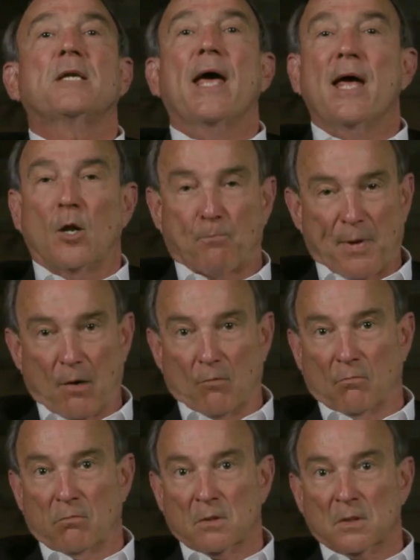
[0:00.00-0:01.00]
to help
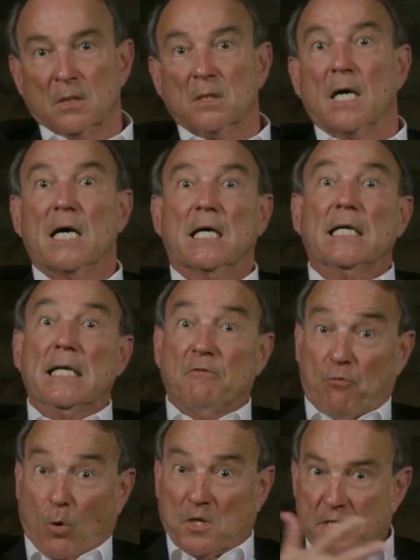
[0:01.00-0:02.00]
you uh,
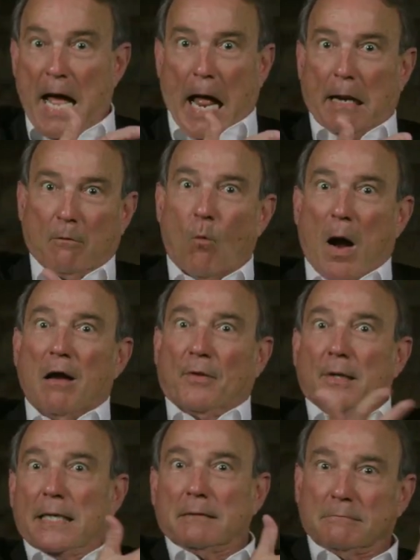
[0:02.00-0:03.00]
enforce that while
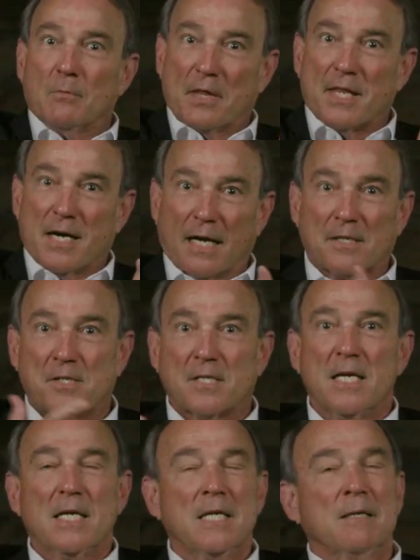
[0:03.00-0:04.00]
they're with
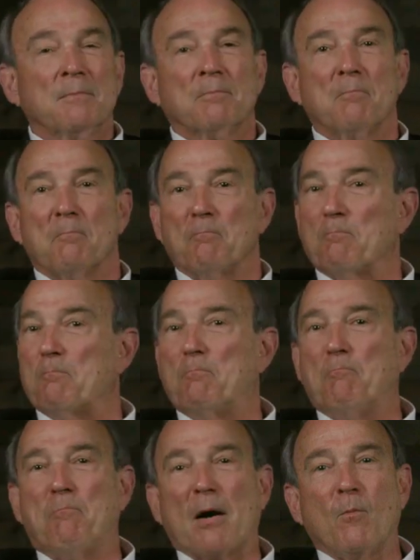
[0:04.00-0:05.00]
us.
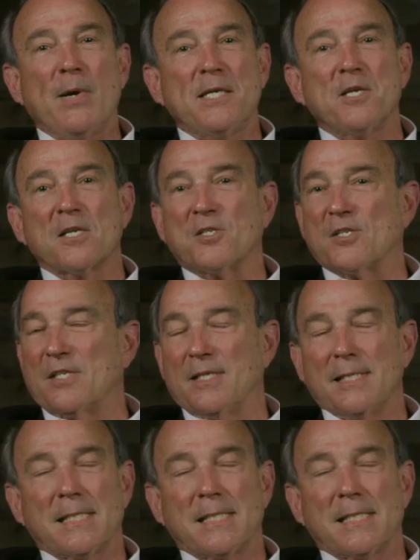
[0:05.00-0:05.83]
But we just